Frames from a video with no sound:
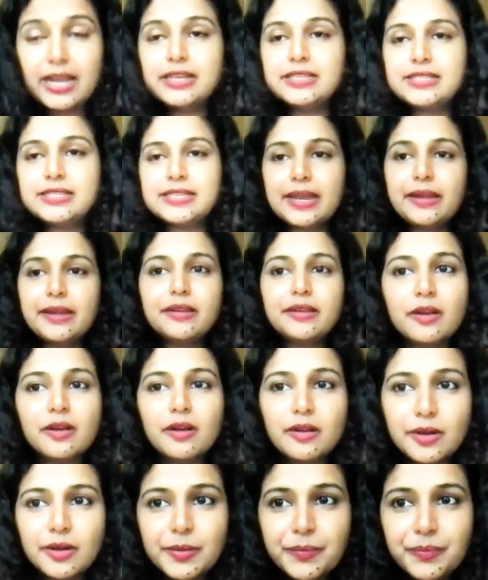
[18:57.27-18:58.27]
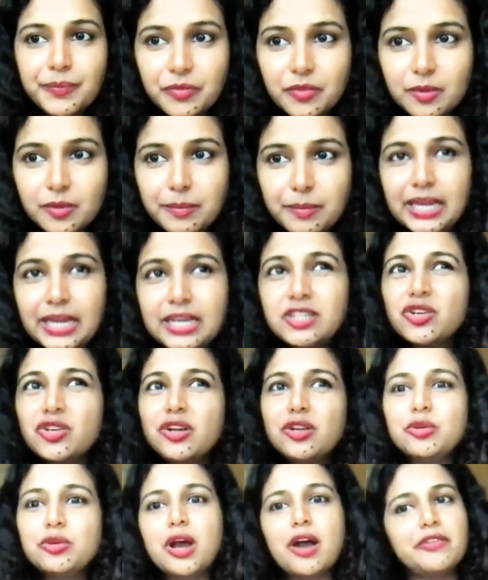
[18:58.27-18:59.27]
I said, make
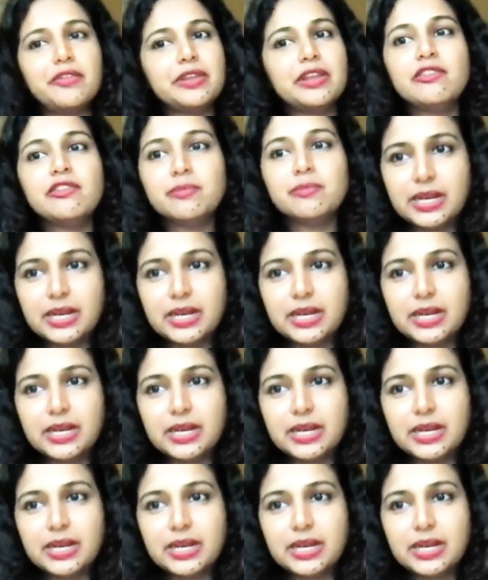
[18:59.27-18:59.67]
sure you have enough